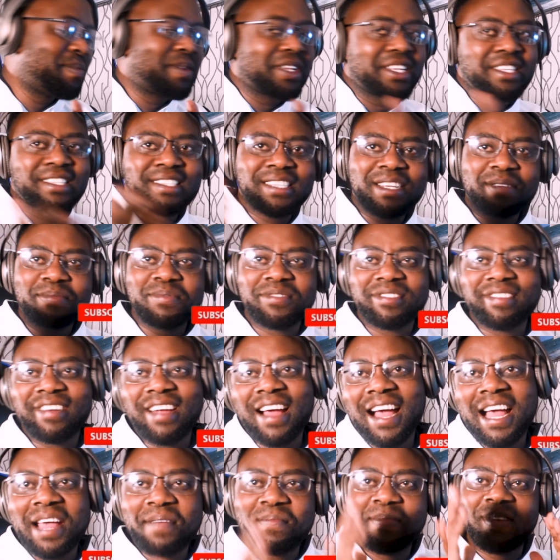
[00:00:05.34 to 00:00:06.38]
please
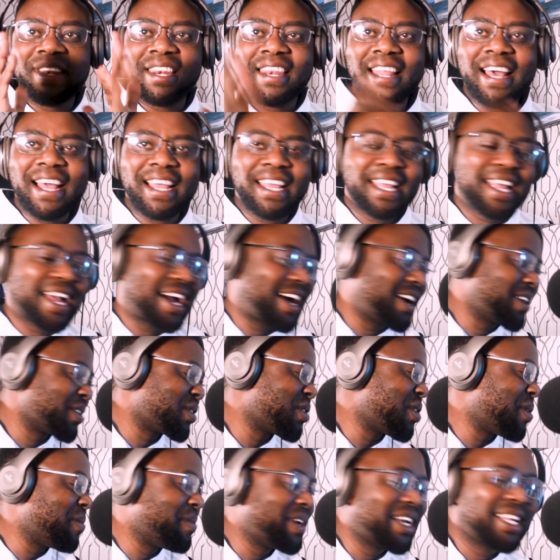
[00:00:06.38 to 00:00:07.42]
subscribe like and
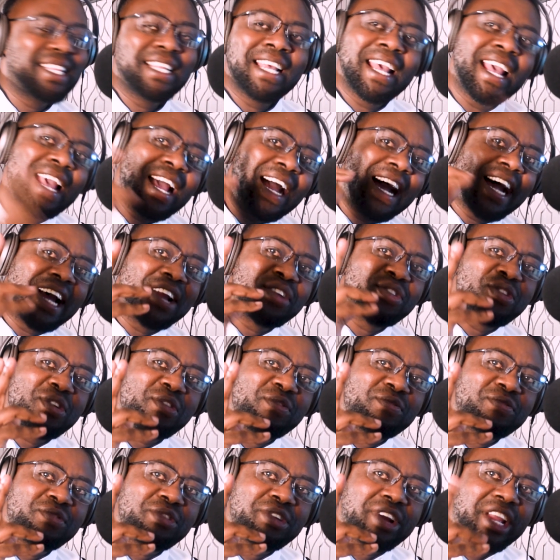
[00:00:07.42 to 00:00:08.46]
comment and
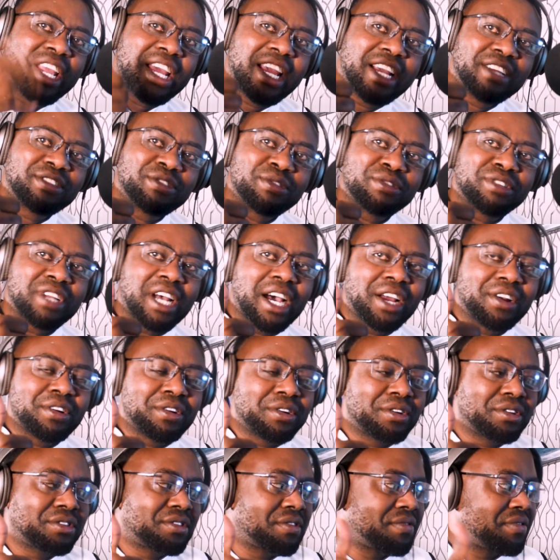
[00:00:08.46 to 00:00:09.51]
don't forget to turn
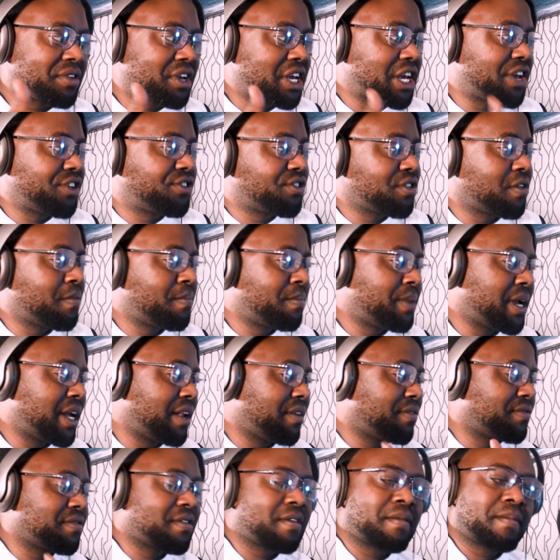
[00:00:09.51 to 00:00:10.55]
on notification
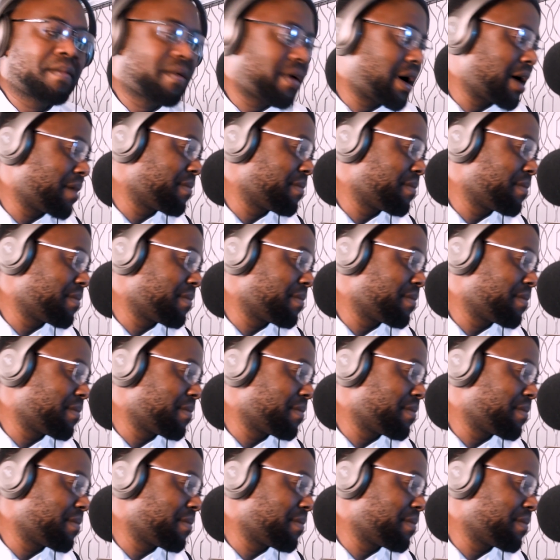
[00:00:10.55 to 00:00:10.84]
bell for more